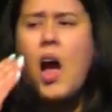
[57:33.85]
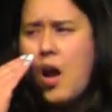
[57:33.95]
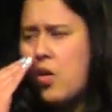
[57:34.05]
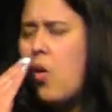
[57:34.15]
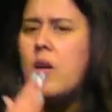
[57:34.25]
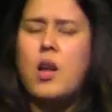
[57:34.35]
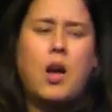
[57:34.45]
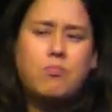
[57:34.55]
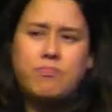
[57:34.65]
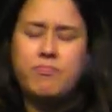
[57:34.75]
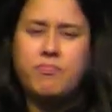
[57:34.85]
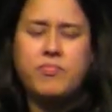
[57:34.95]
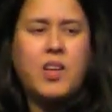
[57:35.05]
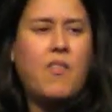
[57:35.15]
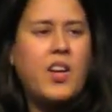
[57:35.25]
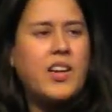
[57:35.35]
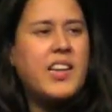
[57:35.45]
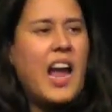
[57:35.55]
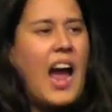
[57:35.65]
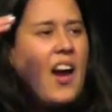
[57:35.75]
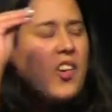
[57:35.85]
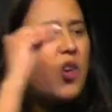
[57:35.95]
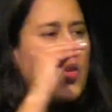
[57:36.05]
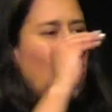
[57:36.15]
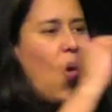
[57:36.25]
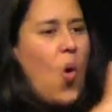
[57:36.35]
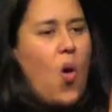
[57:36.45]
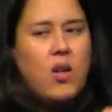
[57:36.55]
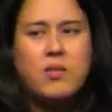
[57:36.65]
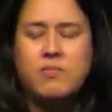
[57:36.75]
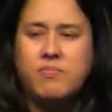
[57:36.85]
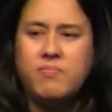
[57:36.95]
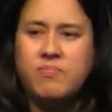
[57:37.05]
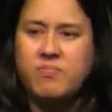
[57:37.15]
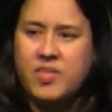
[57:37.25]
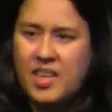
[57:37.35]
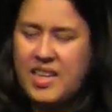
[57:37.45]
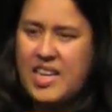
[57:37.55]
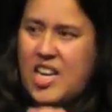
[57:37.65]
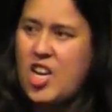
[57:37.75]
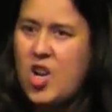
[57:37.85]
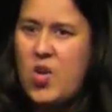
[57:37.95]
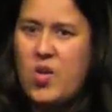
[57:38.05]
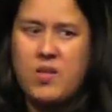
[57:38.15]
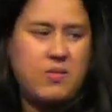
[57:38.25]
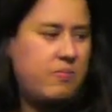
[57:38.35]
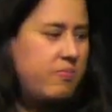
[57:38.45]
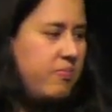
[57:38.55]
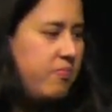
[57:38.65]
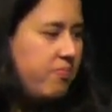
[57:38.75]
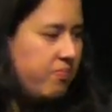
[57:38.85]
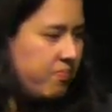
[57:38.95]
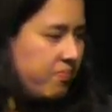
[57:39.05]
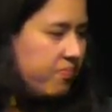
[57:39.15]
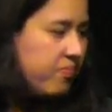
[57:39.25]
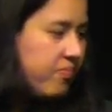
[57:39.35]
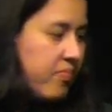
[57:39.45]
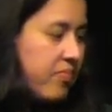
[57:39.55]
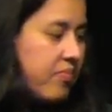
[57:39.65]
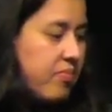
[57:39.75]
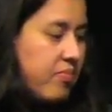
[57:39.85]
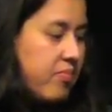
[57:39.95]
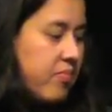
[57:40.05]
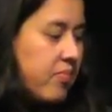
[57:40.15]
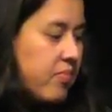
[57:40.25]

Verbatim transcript: Jesus rose from the dead and went to heaven, and we still believe because we have faith.